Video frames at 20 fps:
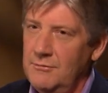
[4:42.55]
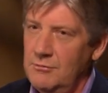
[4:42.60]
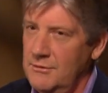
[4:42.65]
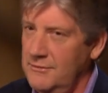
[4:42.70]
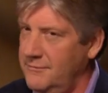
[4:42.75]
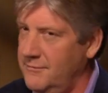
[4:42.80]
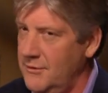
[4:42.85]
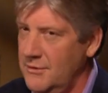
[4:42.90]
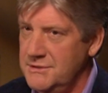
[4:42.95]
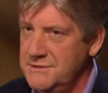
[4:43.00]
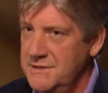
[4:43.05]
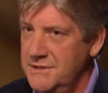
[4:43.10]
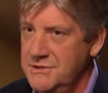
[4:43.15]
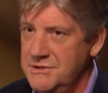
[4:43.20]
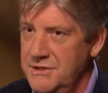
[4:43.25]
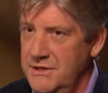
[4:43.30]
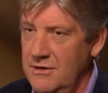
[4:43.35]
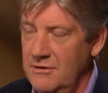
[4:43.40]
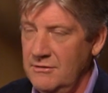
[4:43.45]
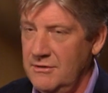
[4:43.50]
to reverse
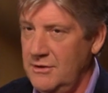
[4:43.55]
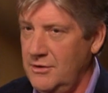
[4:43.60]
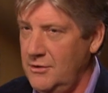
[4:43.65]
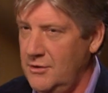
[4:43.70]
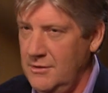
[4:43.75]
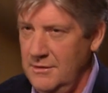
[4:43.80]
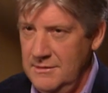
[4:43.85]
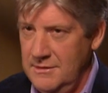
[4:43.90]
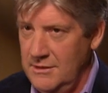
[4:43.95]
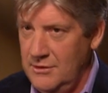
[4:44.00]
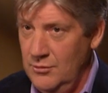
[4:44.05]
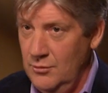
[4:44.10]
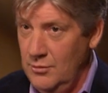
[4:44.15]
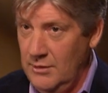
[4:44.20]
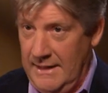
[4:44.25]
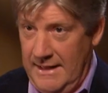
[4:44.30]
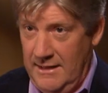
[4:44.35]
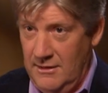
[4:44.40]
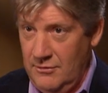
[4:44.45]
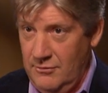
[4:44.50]
engineer the
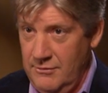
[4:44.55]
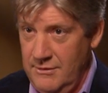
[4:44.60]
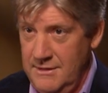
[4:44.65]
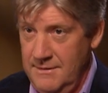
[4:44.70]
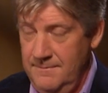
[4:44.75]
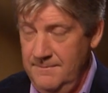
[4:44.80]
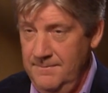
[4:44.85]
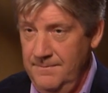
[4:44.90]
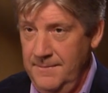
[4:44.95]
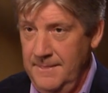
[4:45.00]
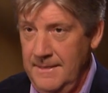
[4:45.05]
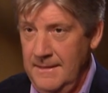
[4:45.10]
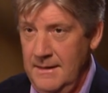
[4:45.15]
Google algorithm,